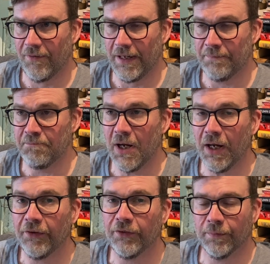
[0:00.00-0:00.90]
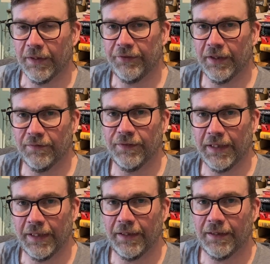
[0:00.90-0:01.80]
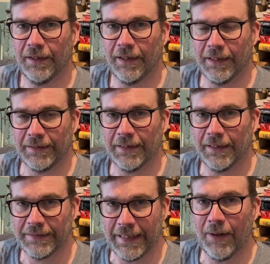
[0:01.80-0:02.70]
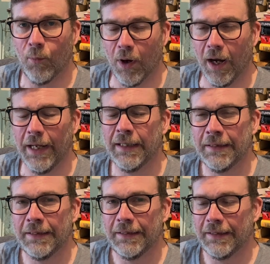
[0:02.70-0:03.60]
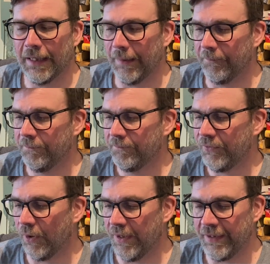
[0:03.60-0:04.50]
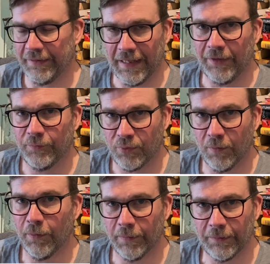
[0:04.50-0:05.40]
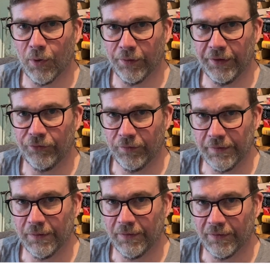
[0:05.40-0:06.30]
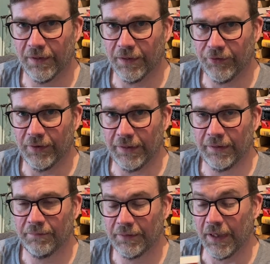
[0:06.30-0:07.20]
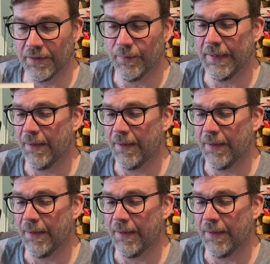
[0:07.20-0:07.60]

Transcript: immersed myself in it, I get why. So I think that's probably what this review is largely going to be